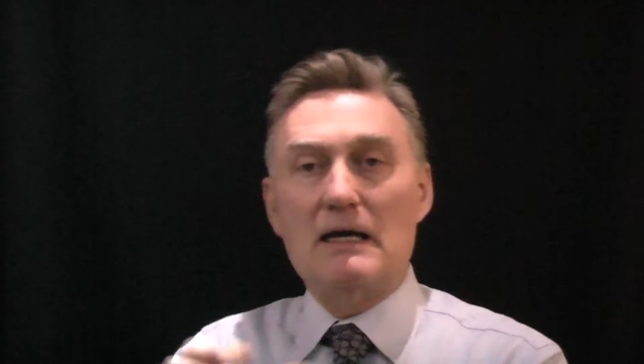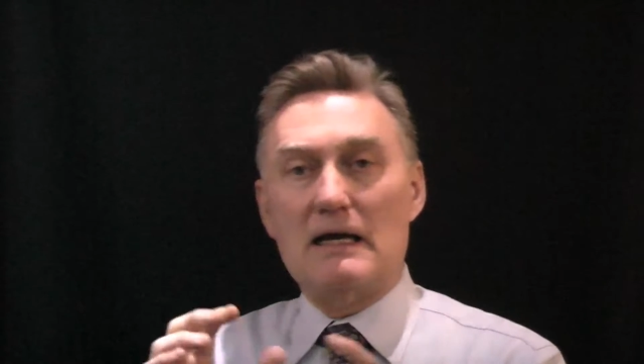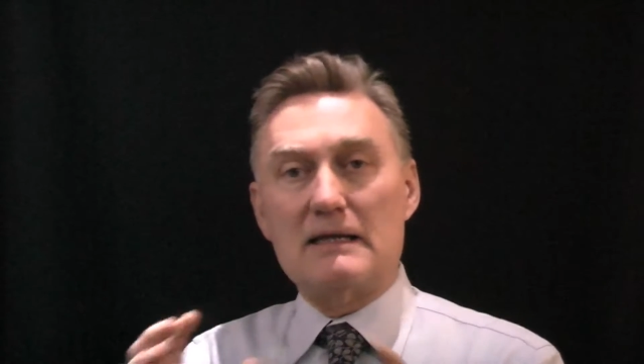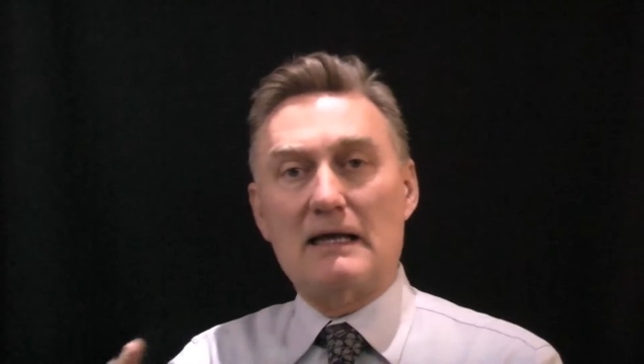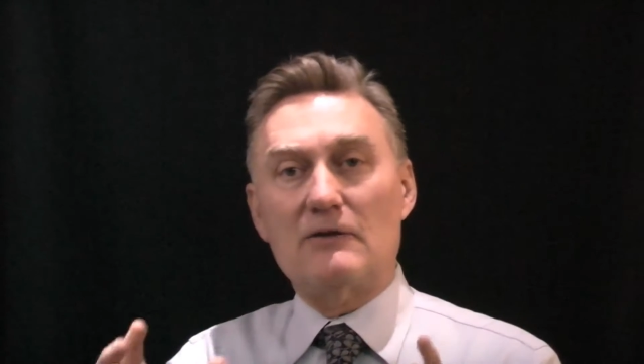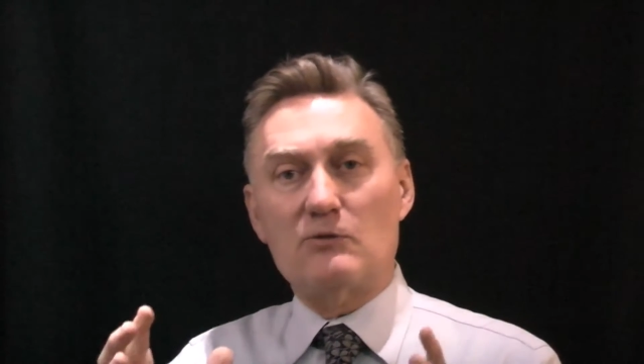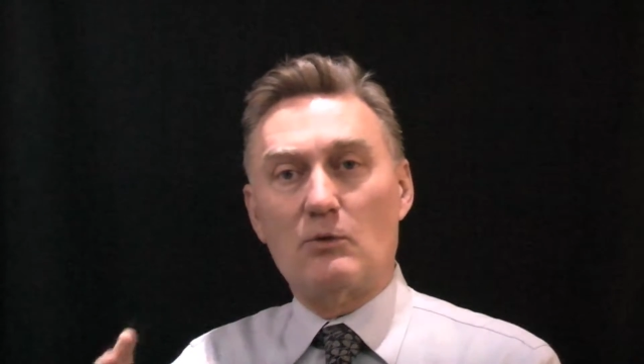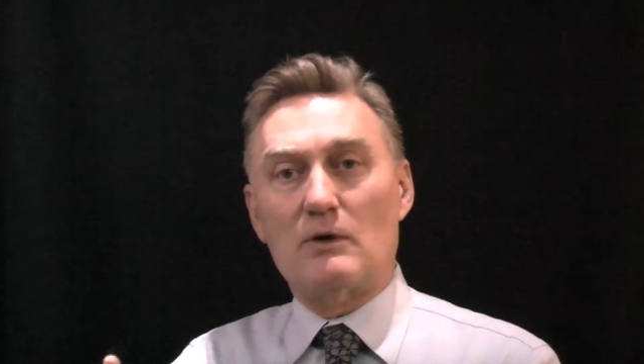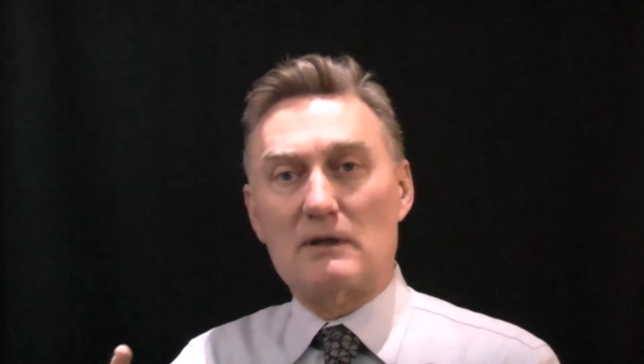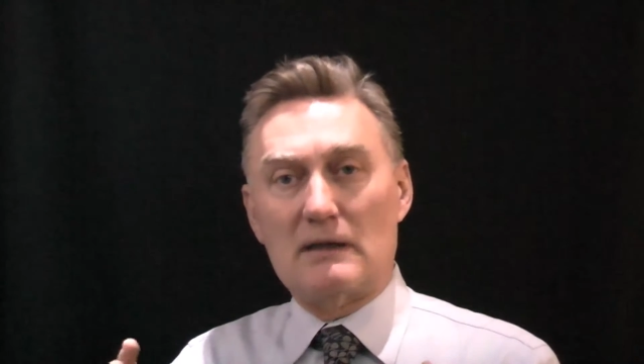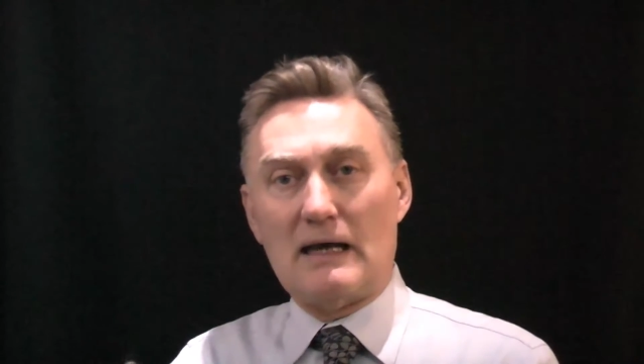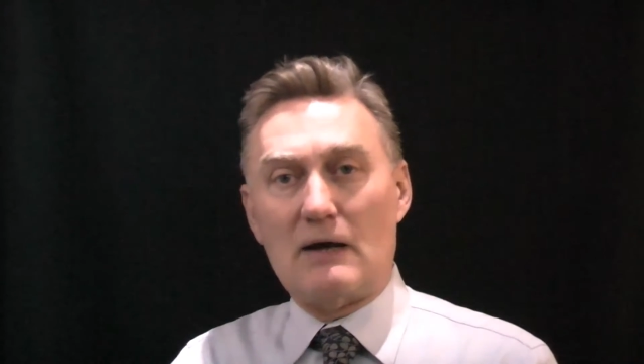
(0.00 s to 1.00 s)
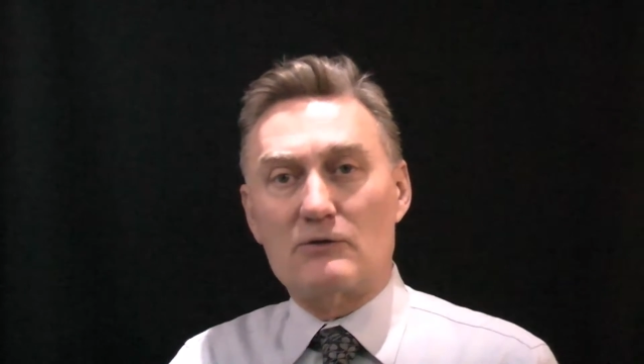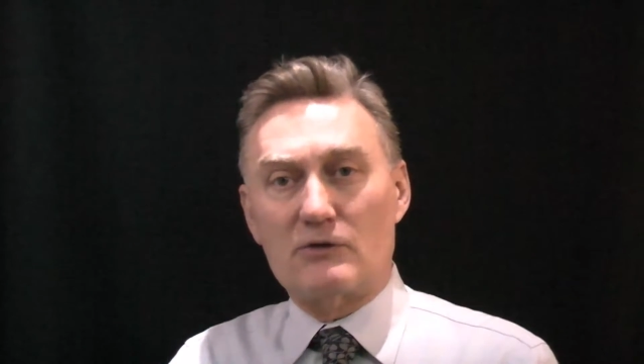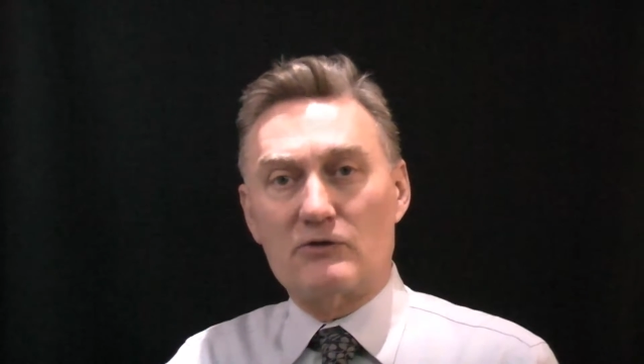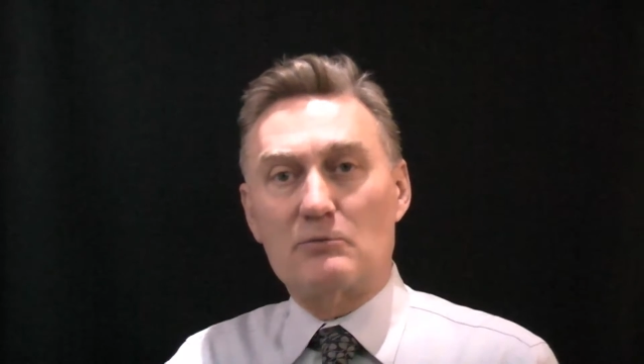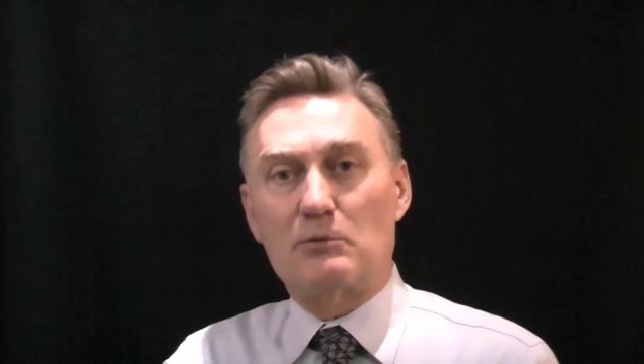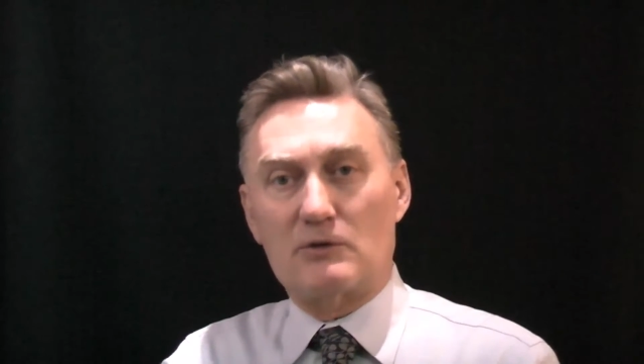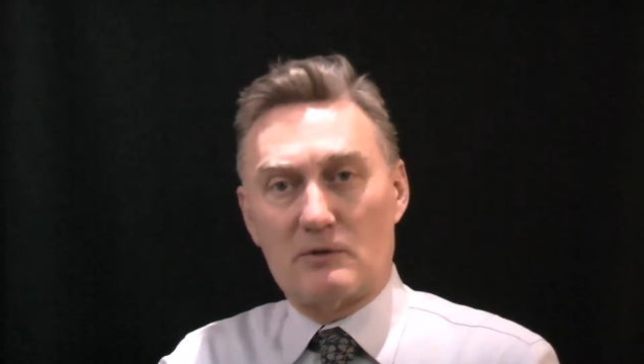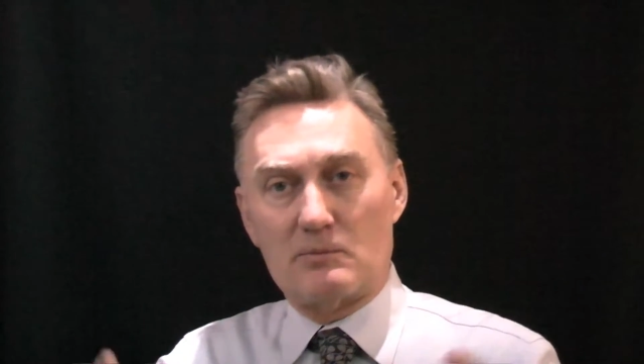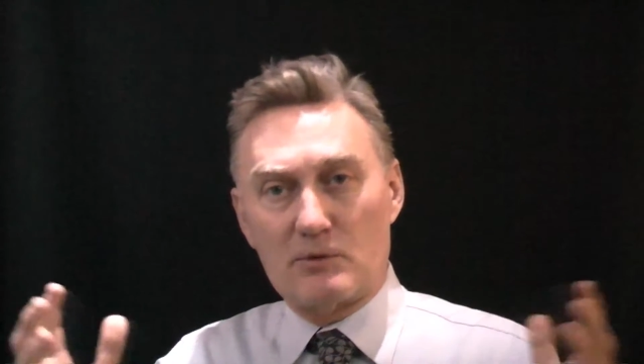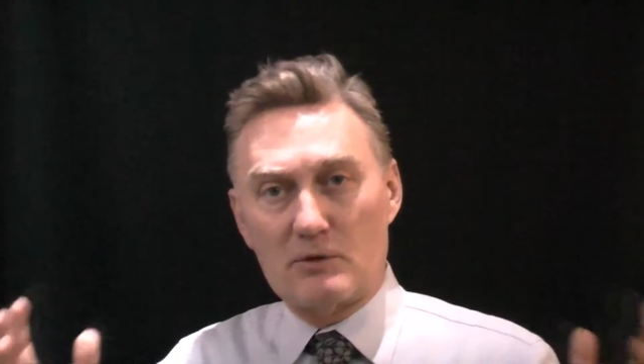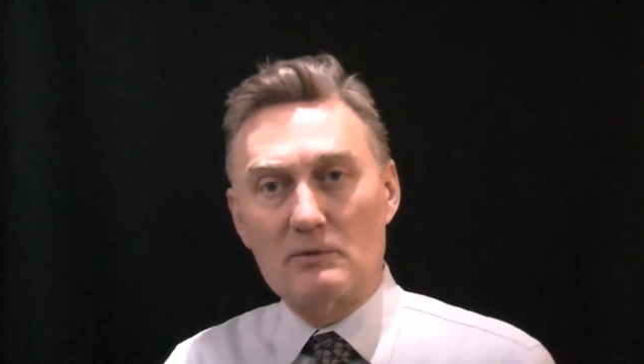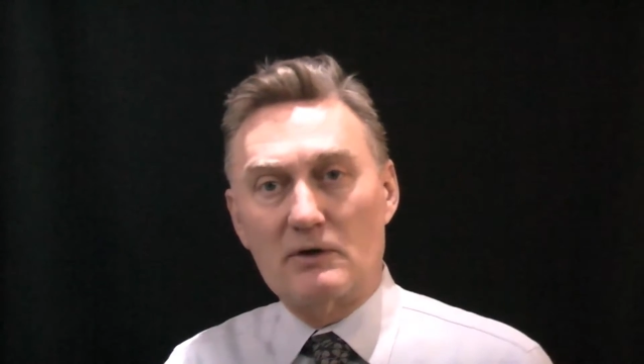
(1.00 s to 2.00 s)
and that's what allows us to put the
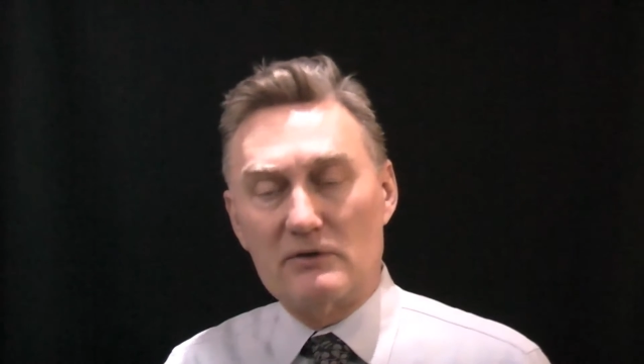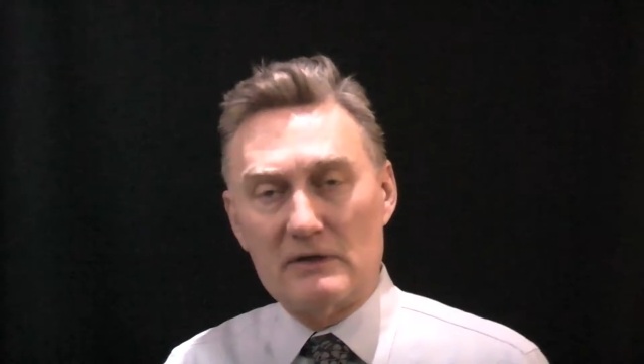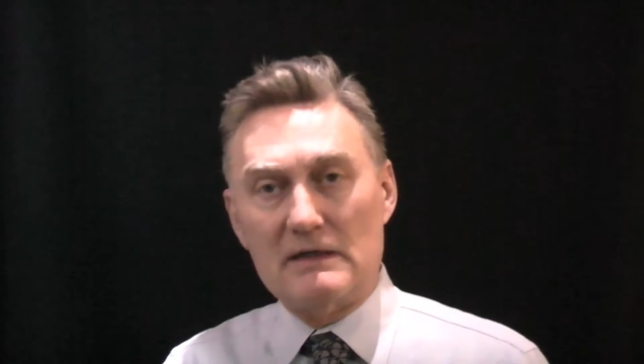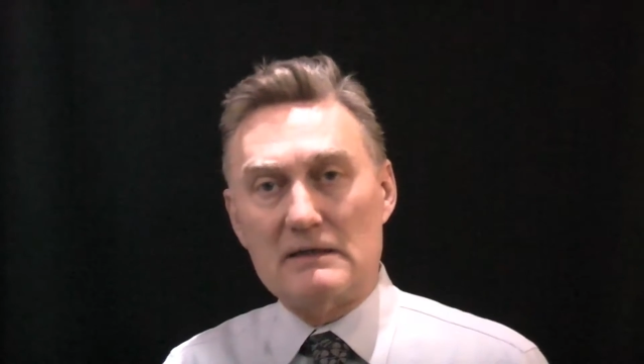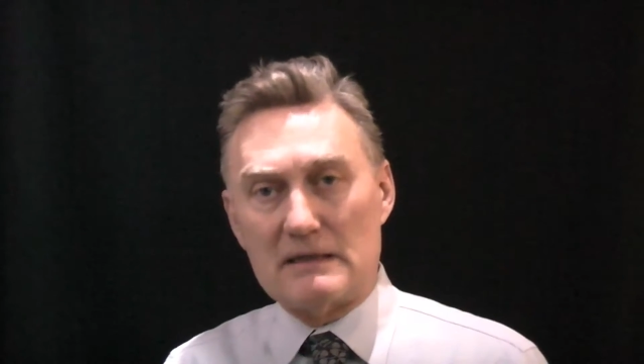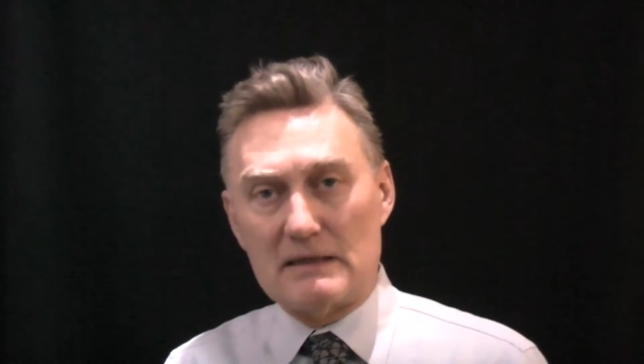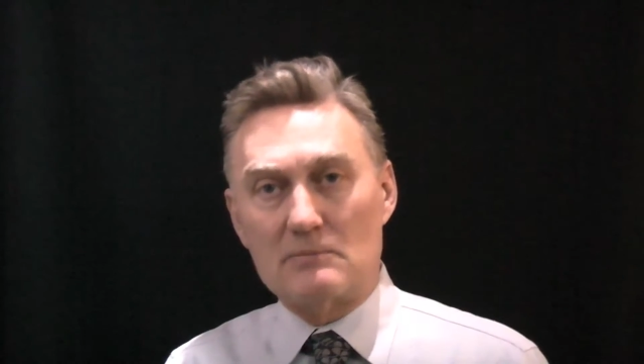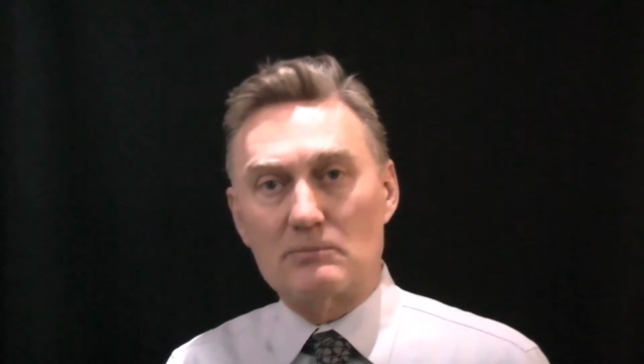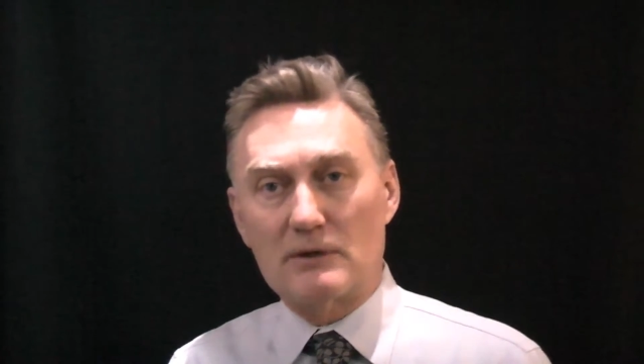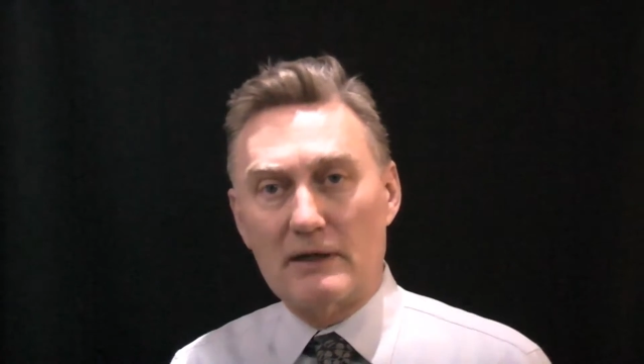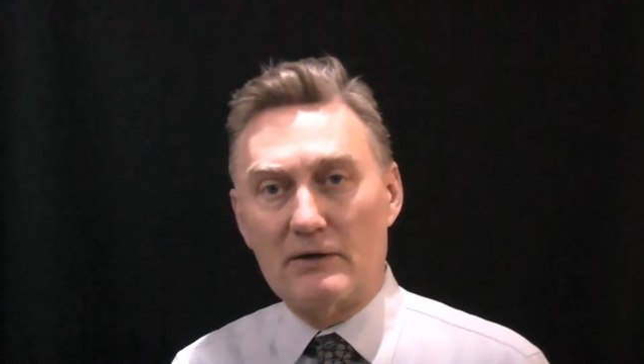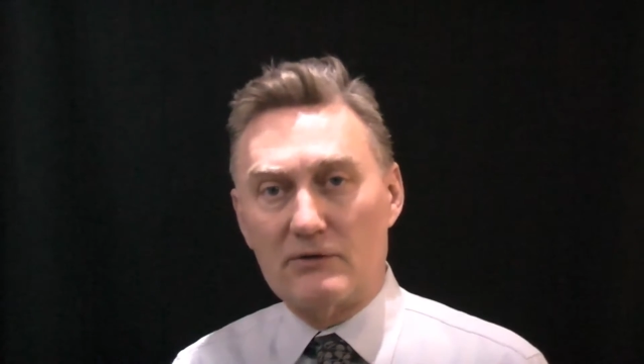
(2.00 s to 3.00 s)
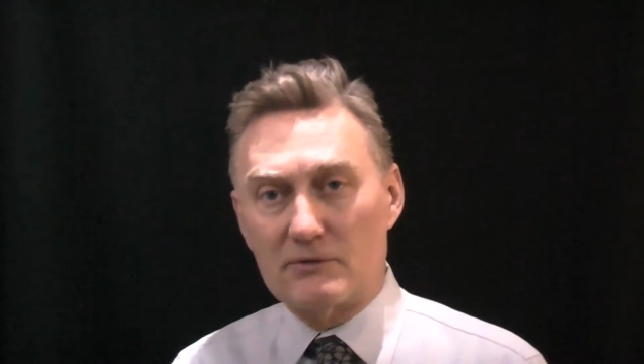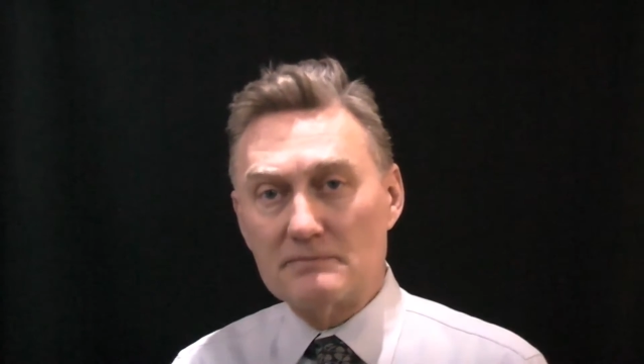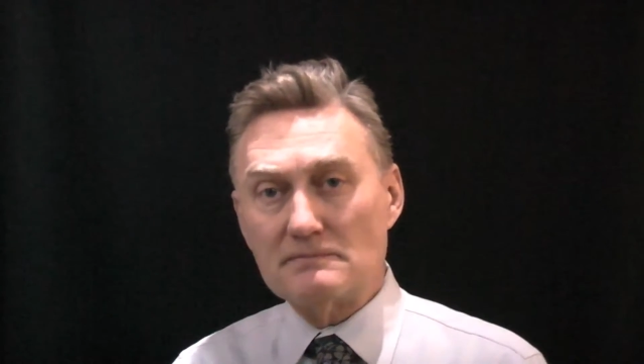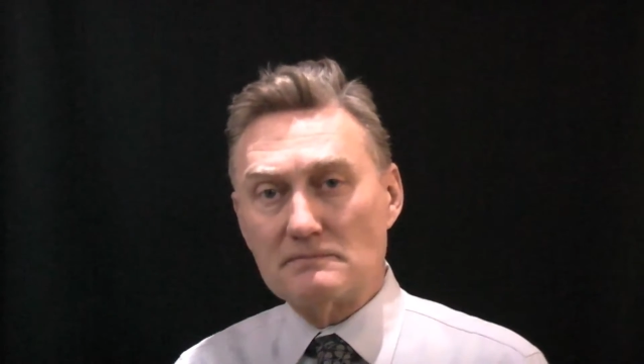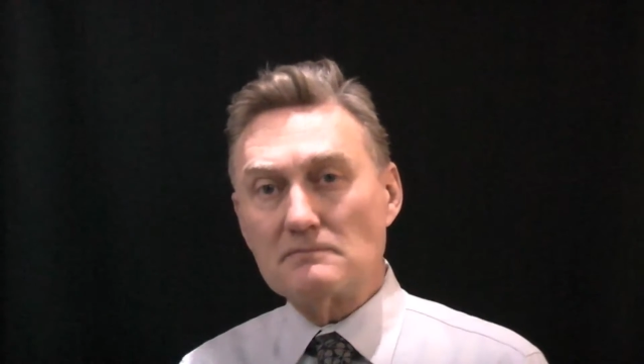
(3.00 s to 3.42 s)
permanent teeth in place.